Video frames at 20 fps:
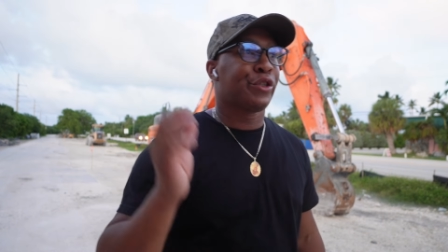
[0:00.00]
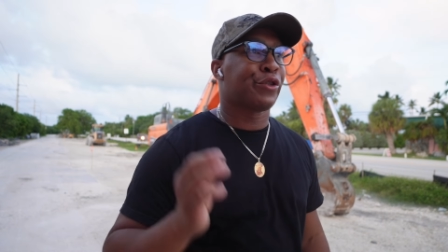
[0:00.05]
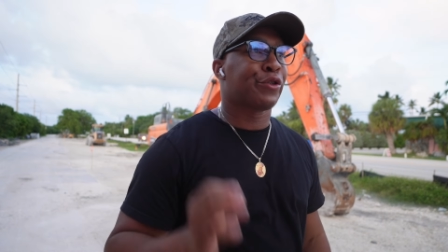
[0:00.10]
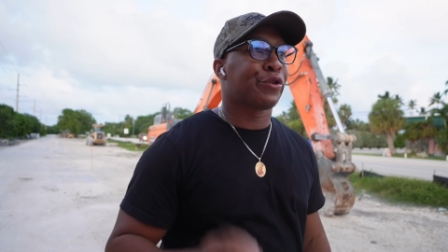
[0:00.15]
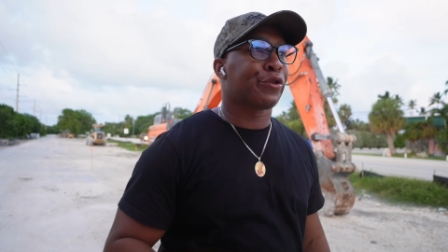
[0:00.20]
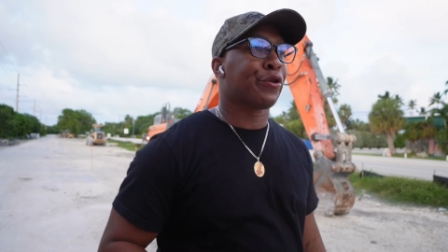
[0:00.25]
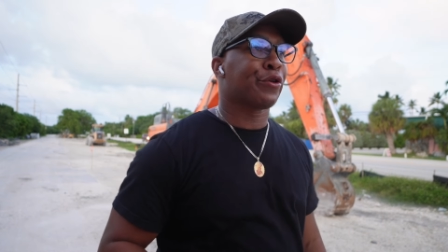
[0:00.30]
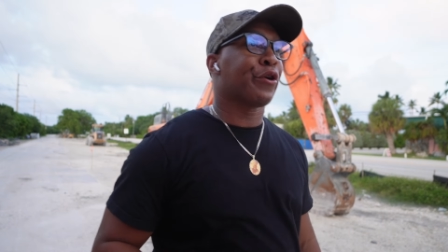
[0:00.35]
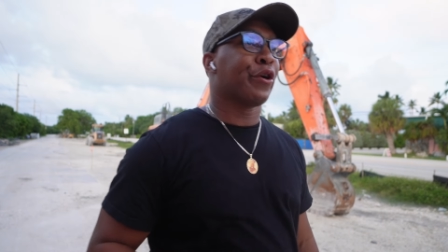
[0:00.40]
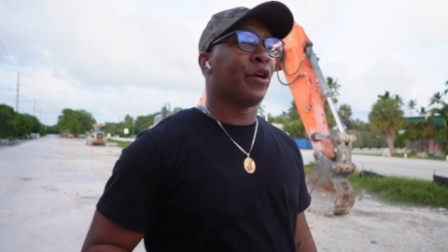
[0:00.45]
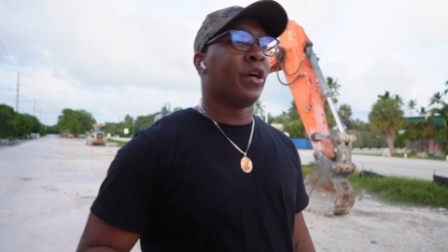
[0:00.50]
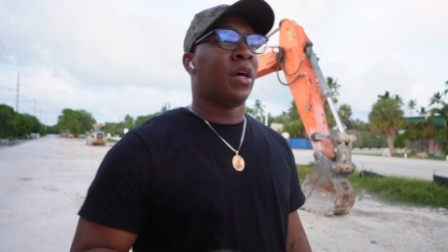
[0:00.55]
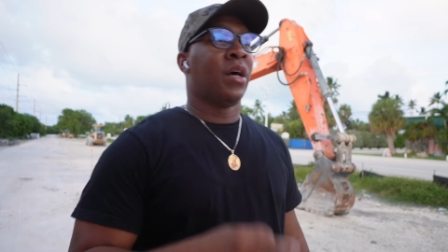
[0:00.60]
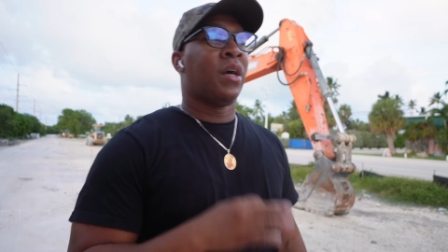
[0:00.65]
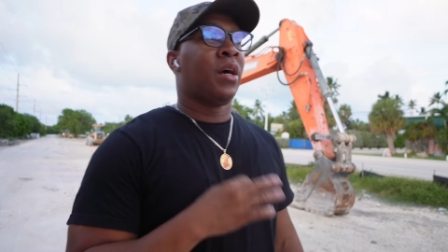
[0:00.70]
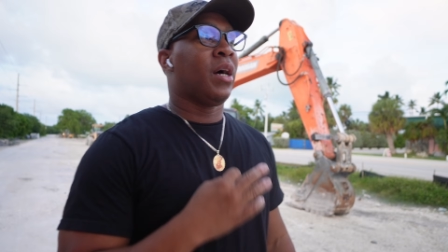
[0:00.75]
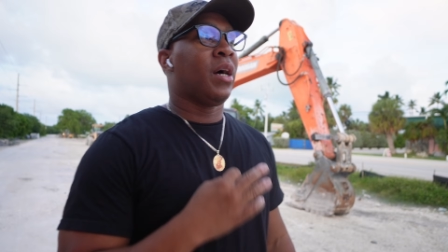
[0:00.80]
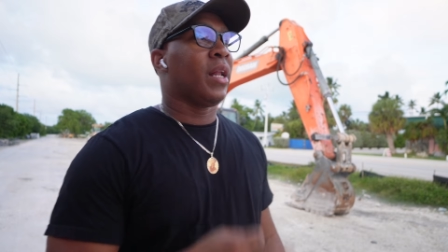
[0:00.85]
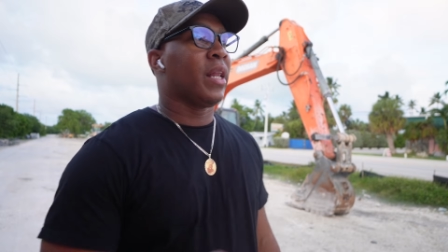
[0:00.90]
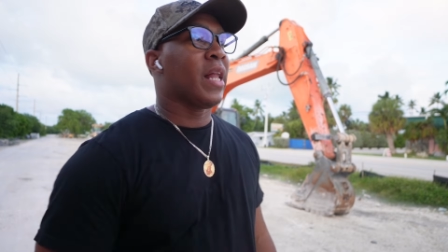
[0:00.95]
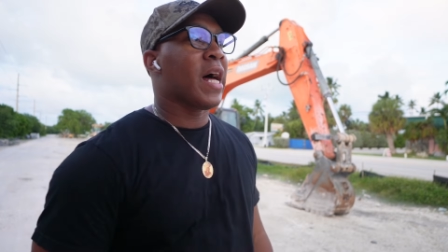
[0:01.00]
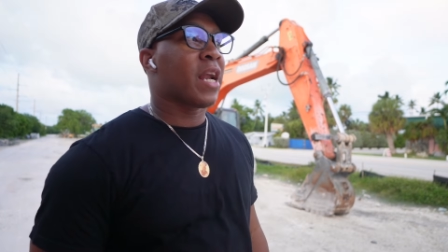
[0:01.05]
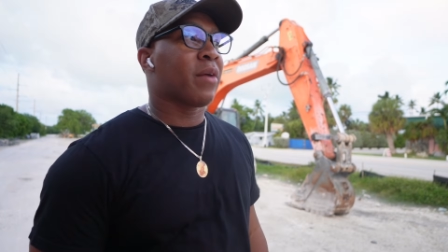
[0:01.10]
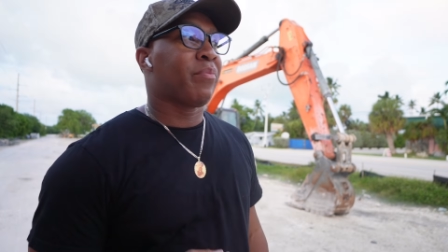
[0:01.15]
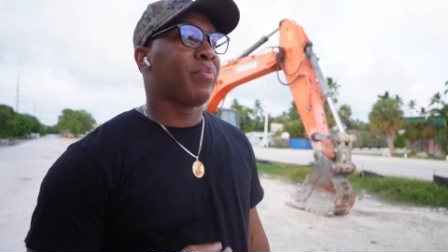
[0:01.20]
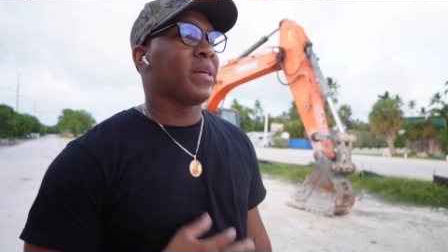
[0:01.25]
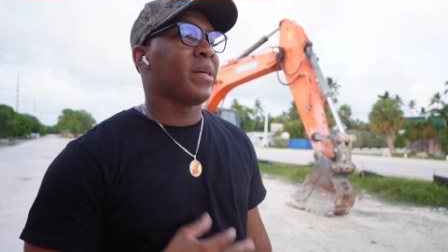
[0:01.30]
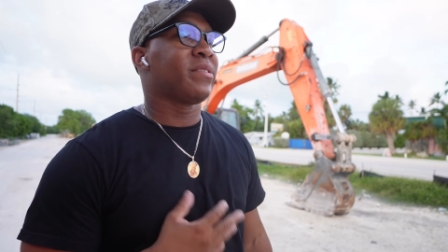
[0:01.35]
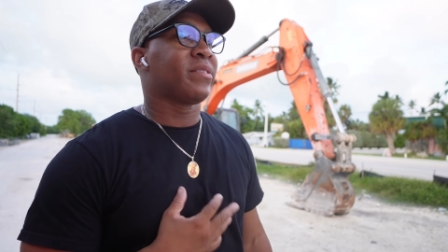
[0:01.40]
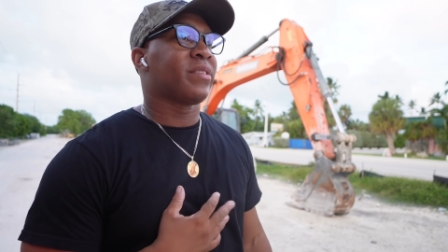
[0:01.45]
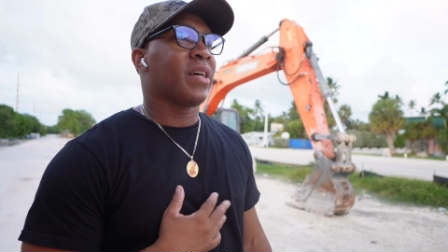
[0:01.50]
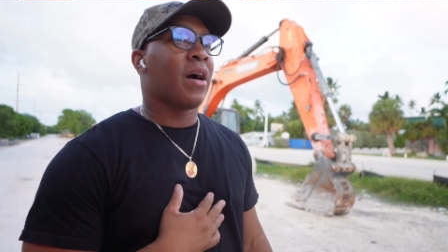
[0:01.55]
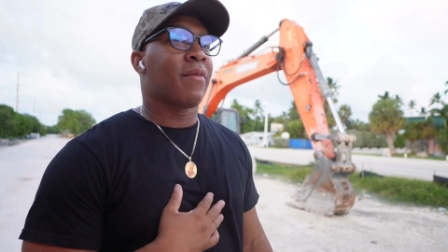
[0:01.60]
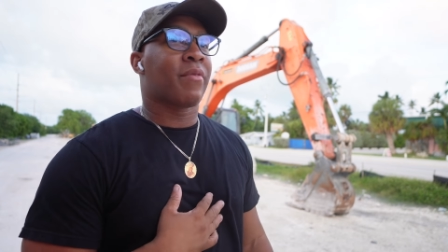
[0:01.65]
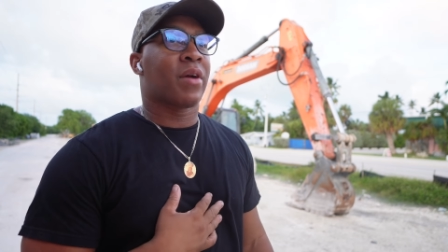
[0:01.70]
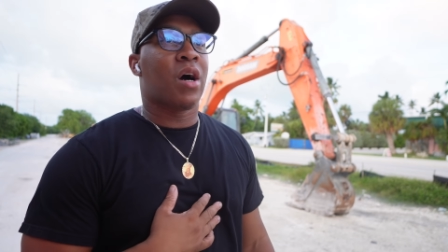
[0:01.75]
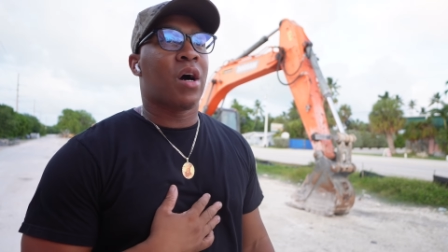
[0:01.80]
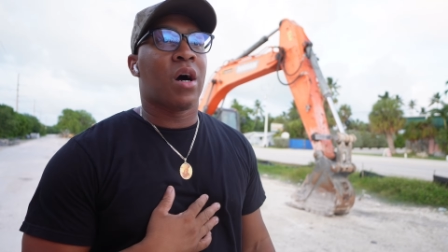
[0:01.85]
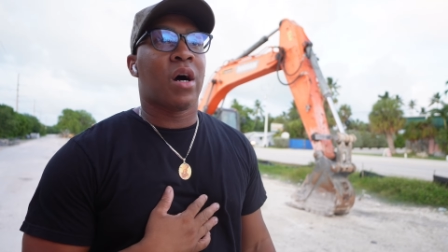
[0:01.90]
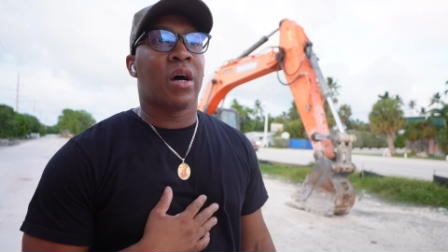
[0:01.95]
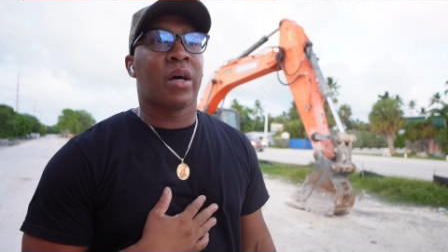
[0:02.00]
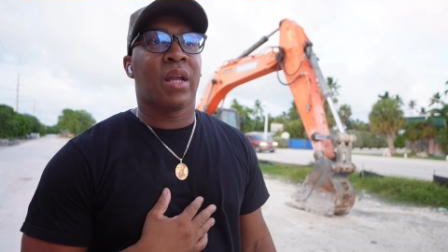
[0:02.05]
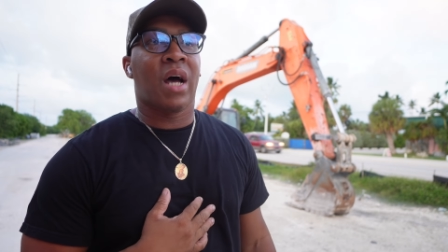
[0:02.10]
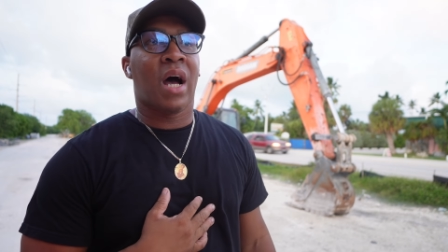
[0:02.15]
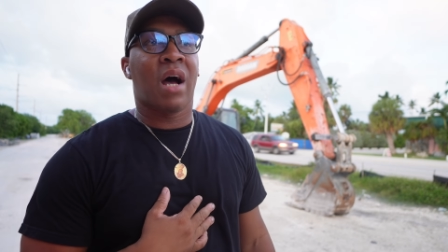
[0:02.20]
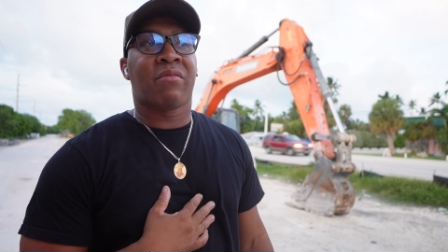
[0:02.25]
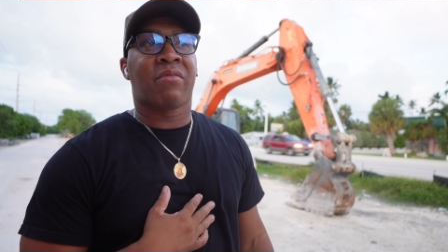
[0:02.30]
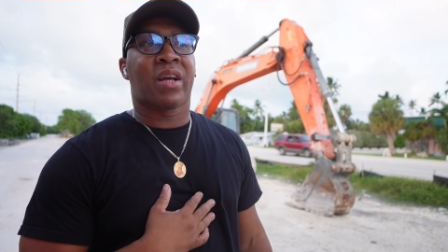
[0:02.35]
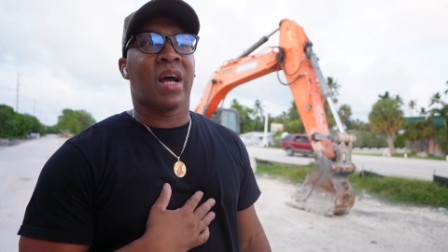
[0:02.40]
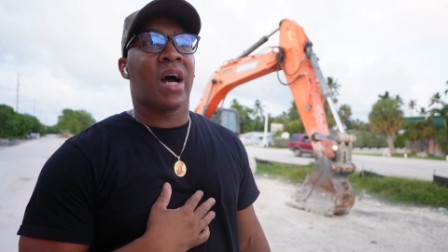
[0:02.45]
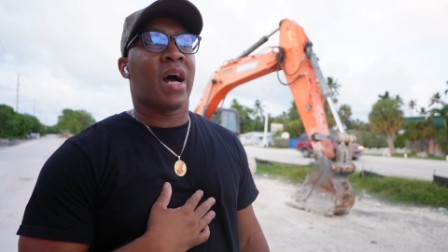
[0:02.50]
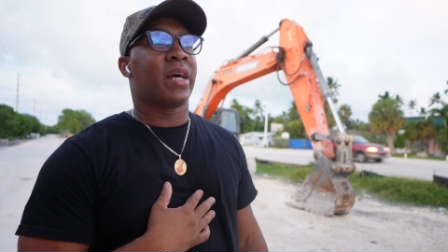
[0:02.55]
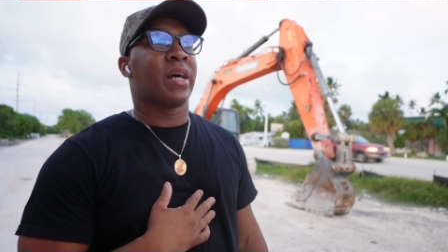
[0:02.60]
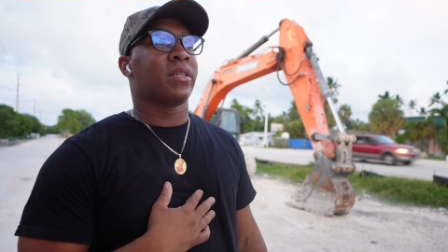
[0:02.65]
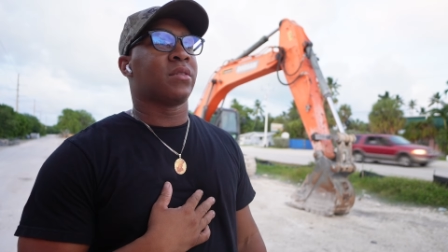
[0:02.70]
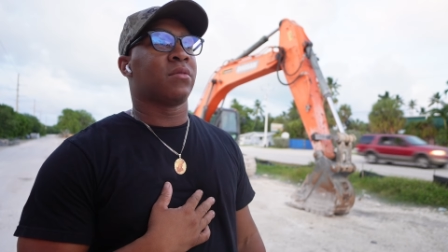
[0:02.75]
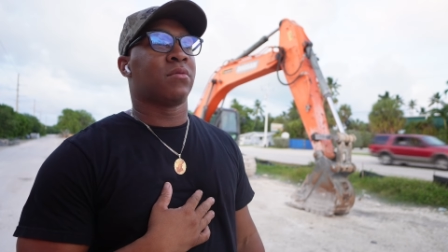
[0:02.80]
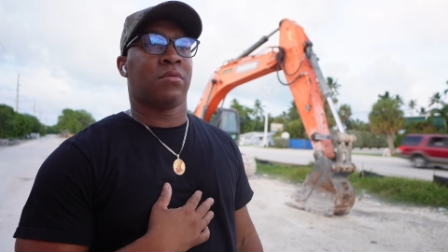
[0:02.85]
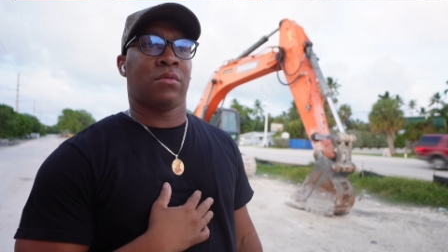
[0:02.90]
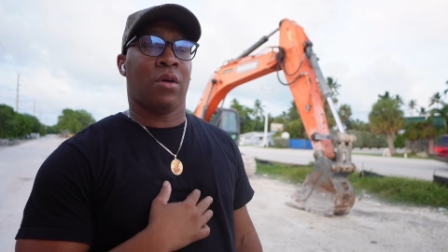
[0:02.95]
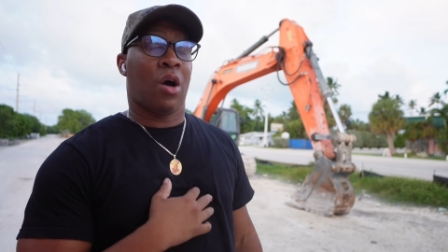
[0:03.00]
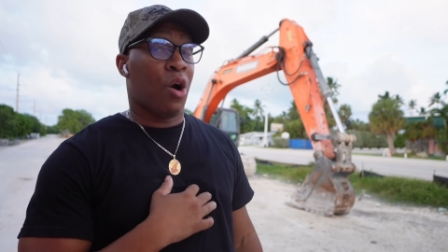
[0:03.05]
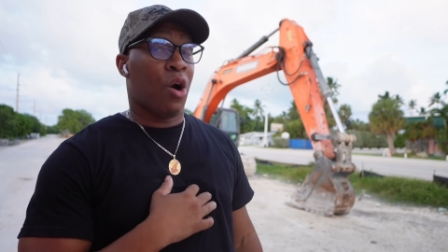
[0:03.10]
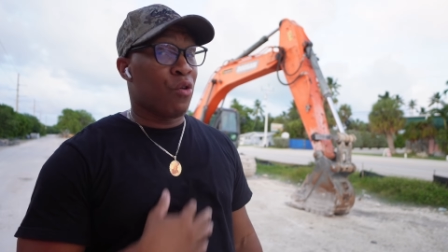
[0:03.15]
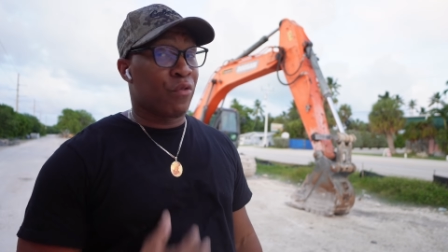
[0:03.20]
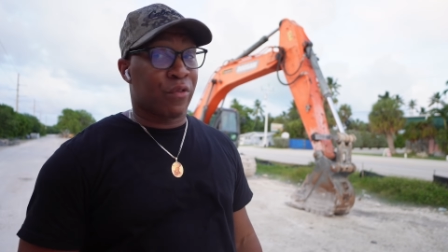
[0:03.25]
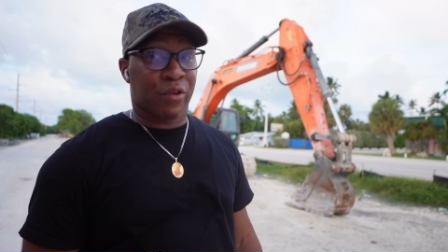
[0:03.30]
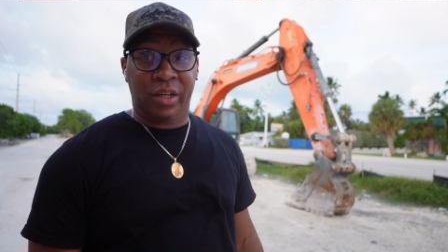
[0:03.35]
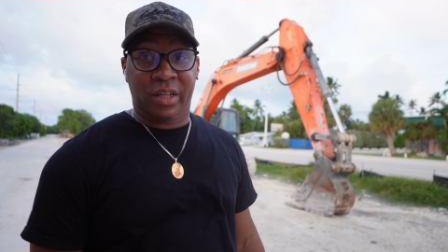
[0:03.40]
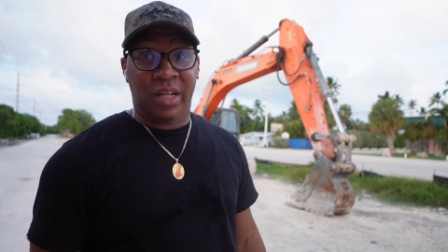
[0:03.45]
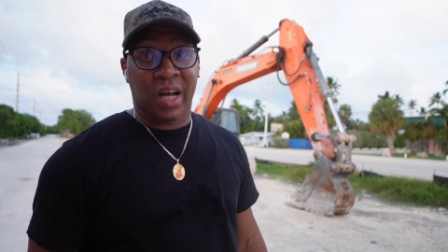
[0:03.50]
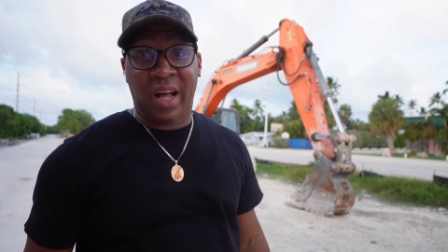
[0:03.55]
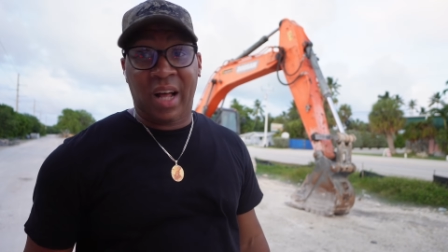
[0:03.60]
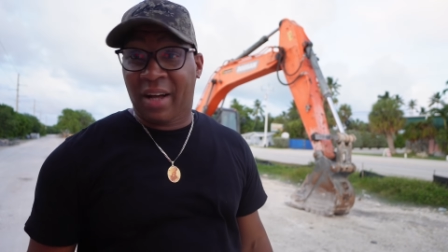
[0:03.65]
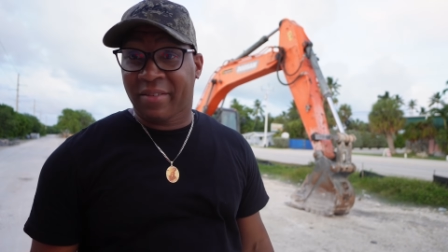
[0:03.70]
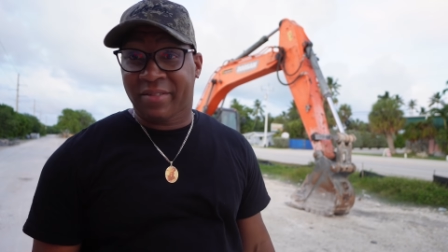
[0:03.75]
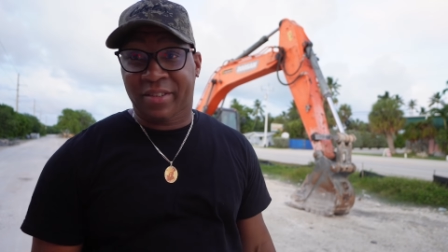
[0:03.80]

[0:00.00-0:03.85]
sure. A lot of places that I've gone, I've gotten over a dollar.